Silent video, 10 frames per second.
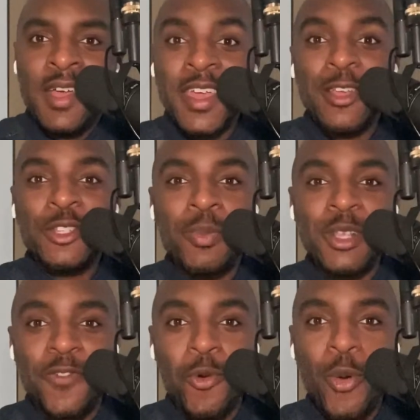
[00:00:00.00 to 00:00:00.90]
Thank you so
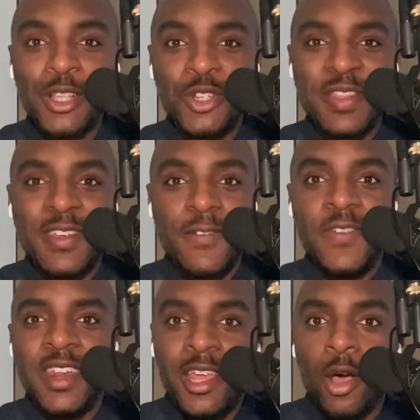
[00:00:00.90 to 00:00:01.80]
much for watching the
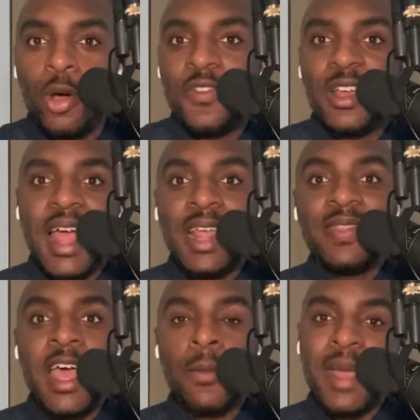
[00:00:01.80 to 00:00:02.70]
video. If you
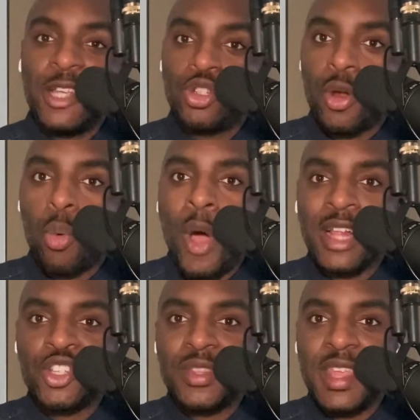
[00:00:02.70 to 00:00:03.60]
liked that, make sure to watch